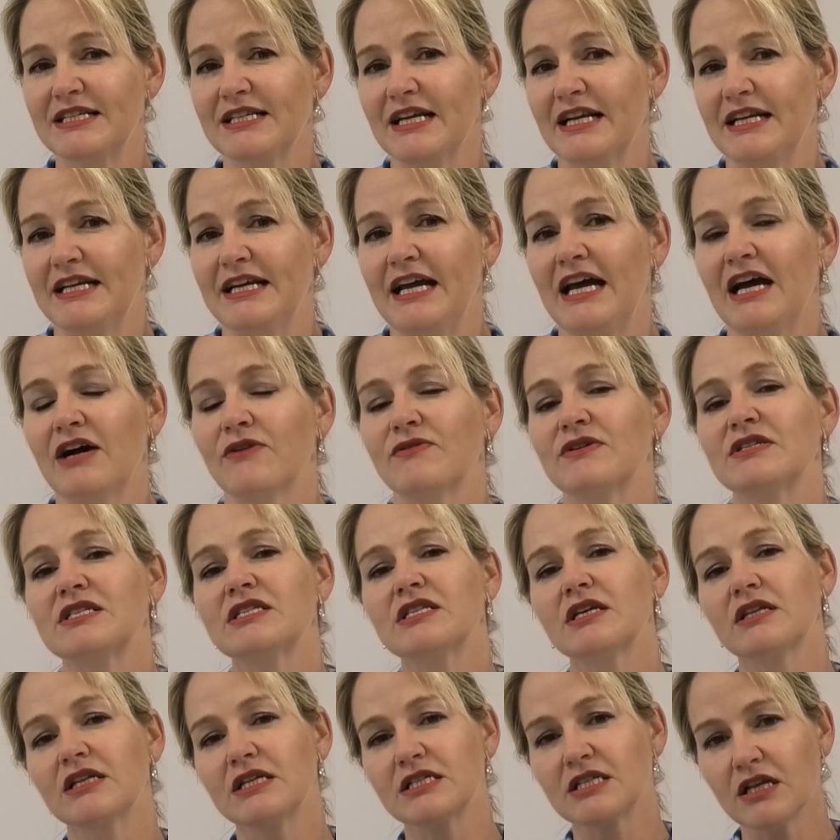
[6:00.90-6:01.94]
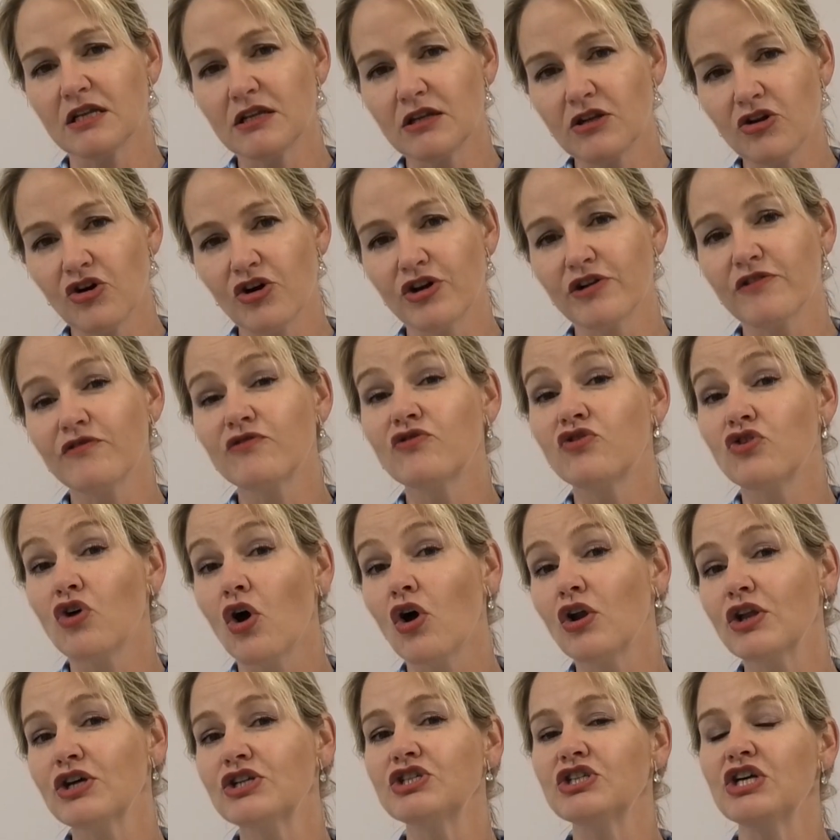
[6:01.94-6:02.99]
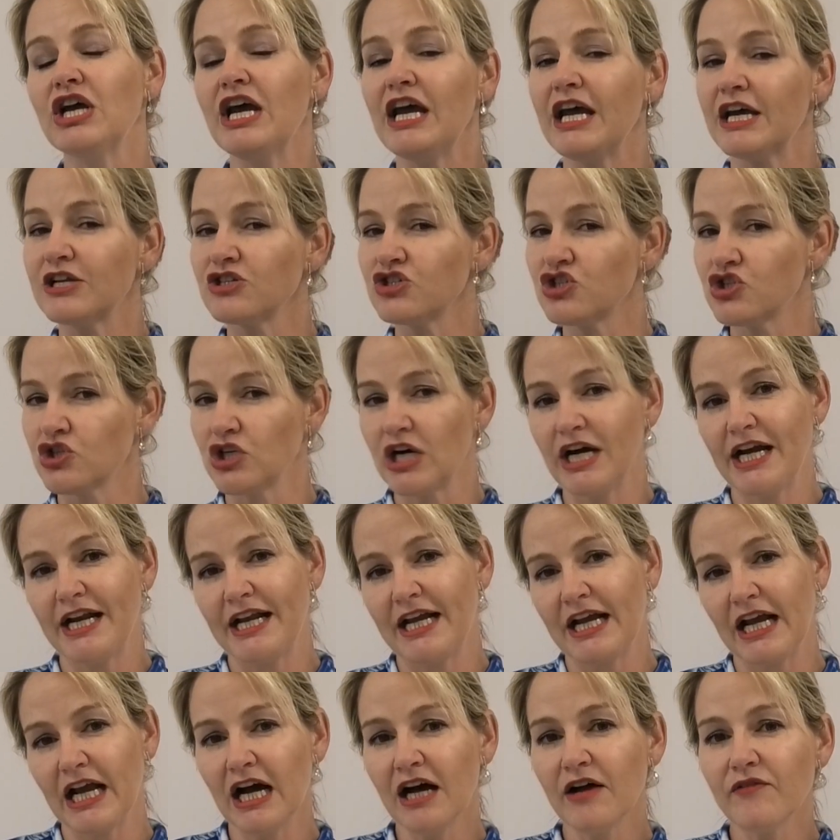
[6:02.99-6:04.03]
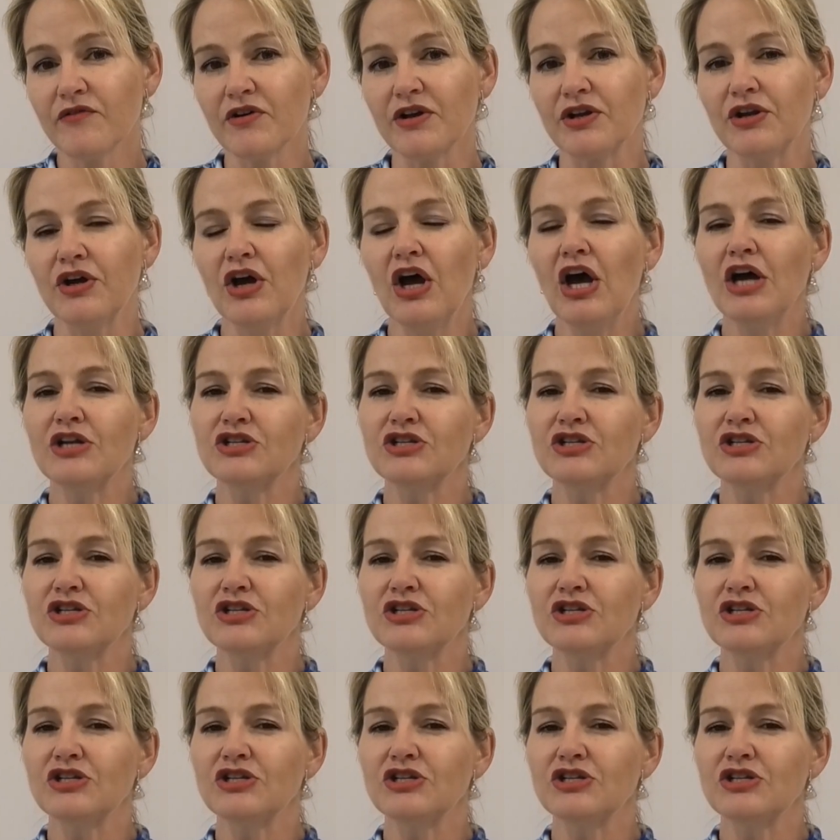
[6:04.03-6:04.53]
study hours, so there's a lot of knowledge and training covered